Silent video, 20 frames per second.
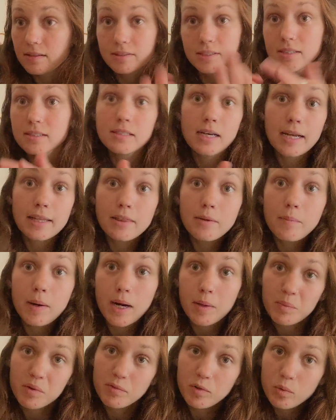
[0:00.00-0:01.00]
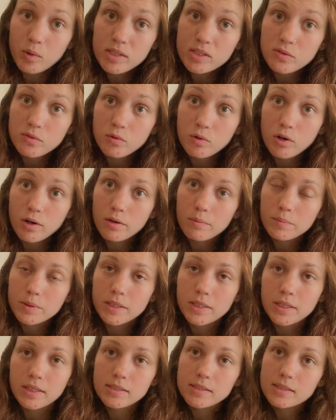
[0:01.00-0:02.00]
to line the bottom of a reservoir,
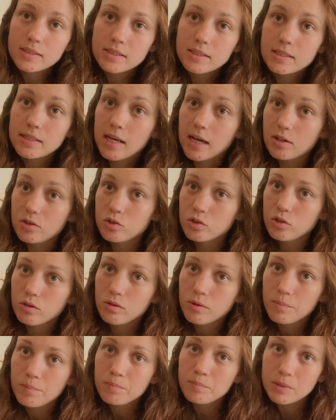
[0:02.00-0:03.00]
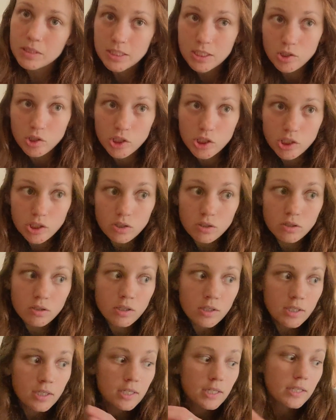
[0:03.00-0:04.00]
because it's a natural material
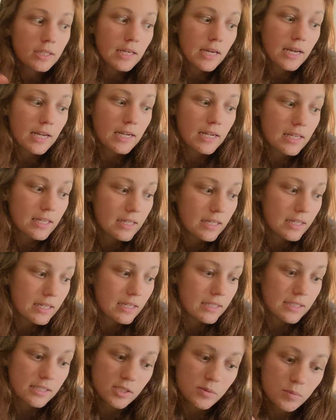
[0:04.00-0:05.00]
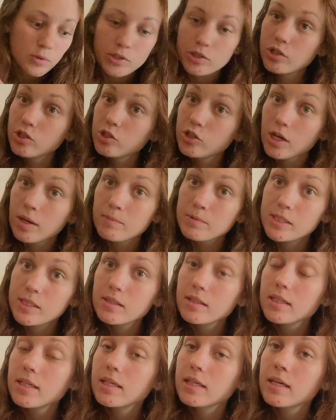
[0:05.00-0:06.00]
that does a pretty good job
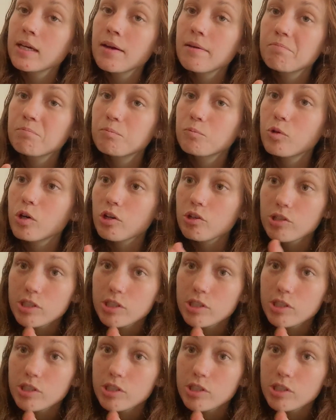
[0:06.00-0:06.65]
sealing. Water